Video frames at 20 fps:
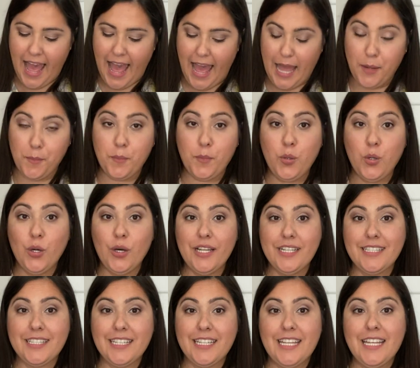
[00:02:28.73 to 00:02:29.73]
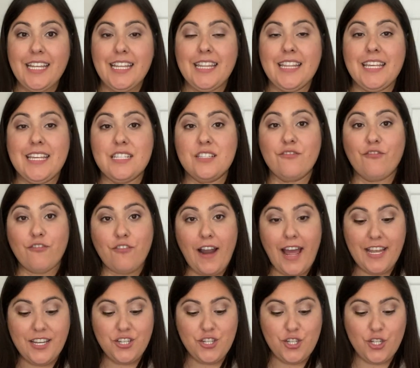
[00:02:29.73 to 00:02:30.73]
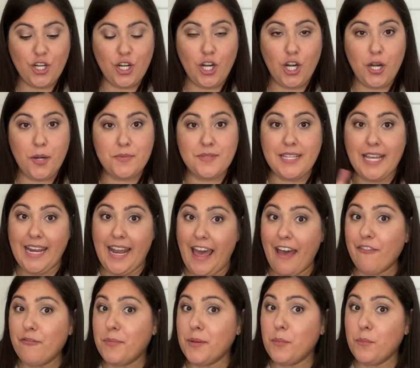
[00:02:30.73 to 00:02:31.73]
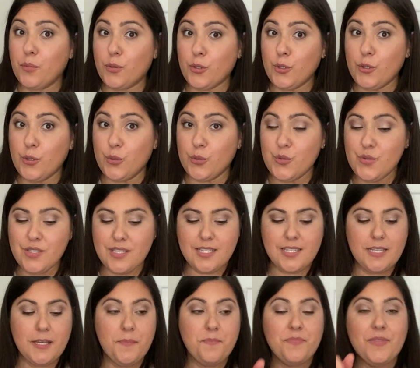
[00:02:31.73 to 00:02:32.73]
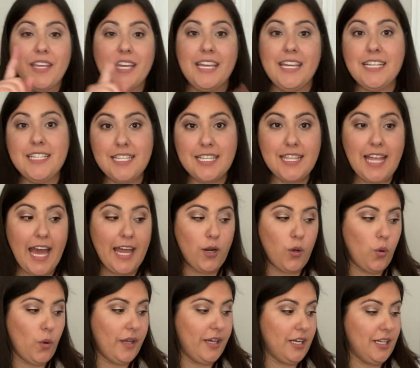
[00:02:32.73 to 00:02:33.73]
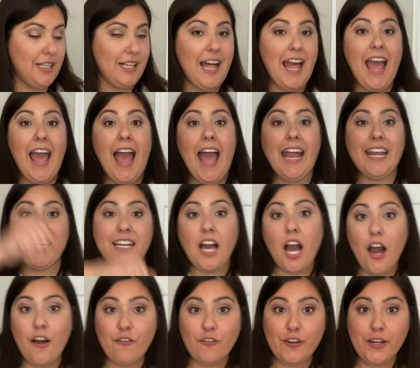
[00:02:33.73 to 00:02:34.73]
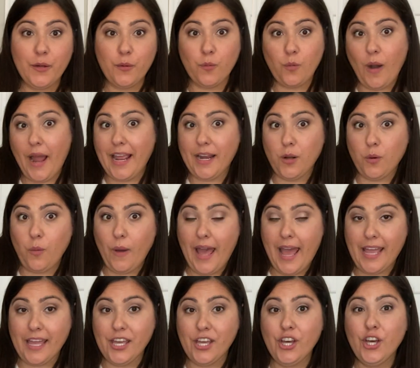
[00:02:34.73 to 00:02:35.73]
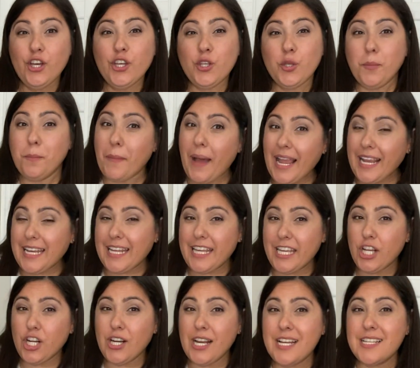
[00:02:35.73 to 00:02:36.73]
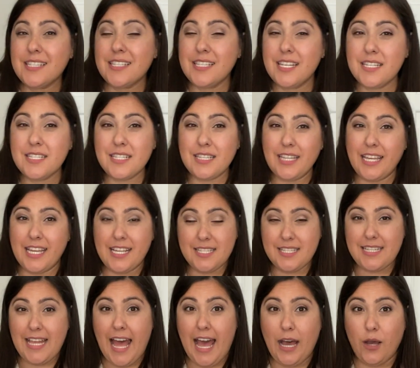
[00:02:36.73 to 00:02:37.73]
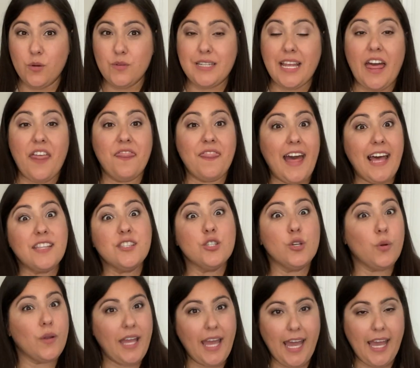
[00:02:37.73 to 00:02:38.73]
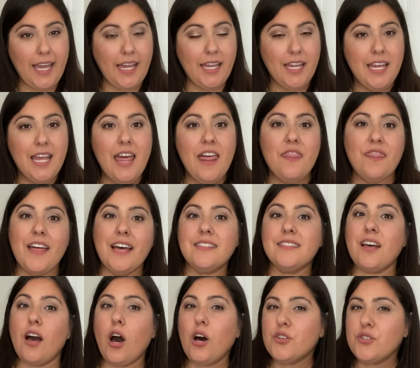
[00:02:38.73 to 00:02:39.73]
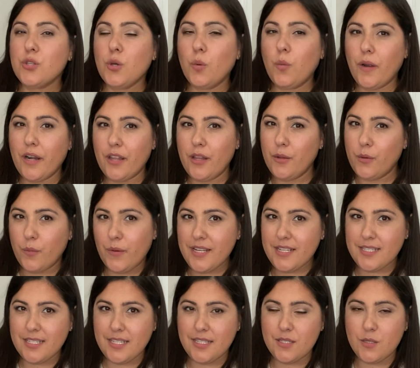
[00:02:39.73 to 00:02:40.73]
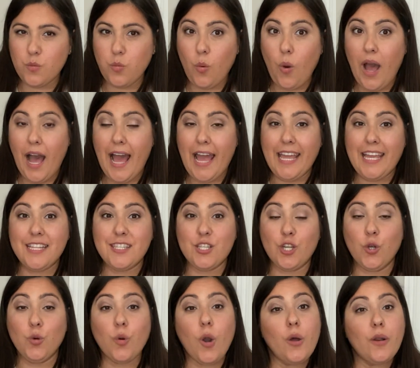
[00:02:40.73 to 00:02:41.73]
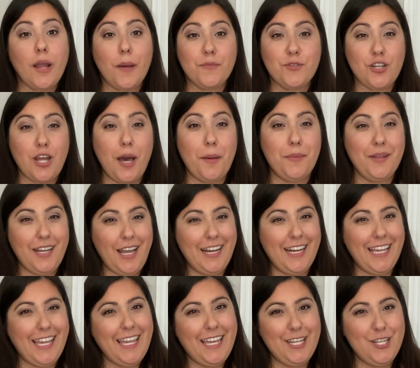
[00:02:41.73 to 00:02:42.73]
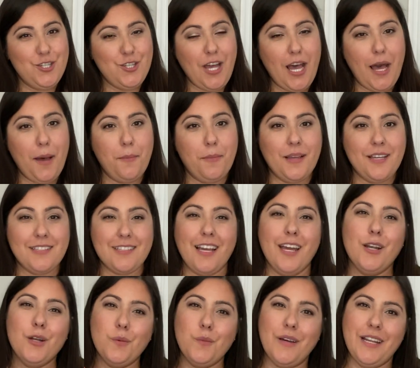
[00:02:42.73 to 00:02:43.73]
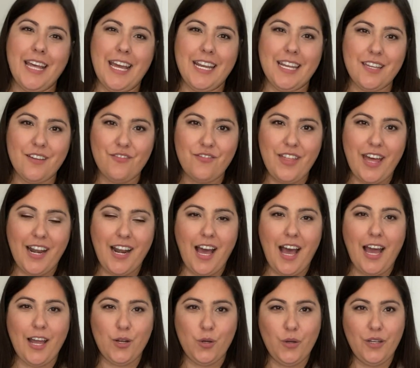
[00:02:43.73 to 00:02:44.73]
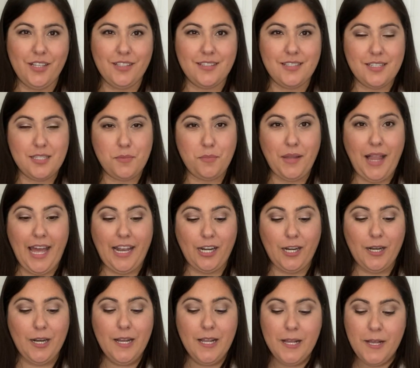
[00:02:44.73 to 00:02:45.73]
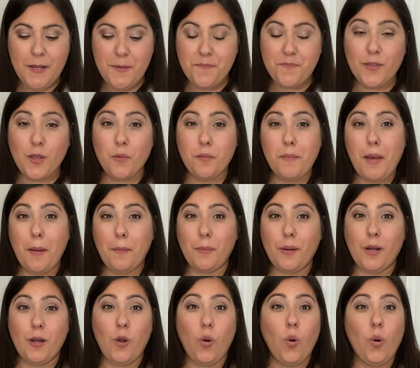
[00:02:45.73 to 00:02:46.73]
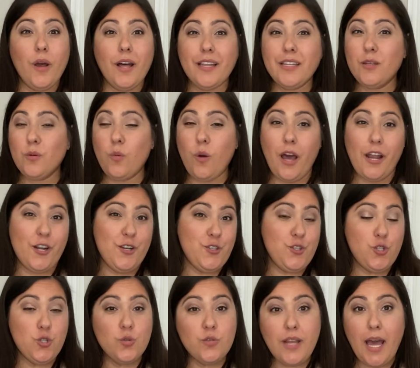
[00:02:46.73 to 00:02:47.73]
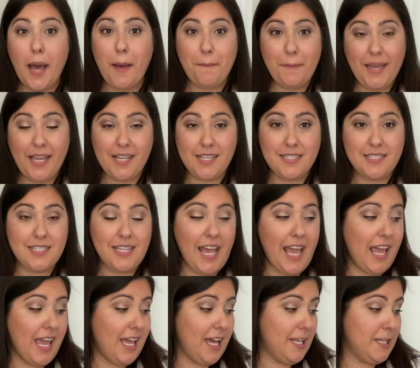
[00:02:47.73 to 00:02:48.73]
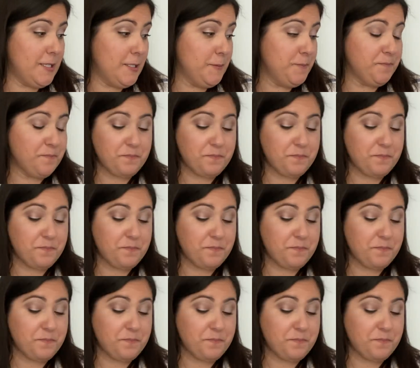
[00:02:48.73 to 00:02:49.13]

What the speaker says: and put these fresh herbs that have been bruised into that oil and cover it right away. You might hear a sizzling sound, and that's okay. That's also one of the reasons why it's a grown-up job and not a kid job, because I don't want any of that hot oil to splatter. Remember, oil and water do not mix, and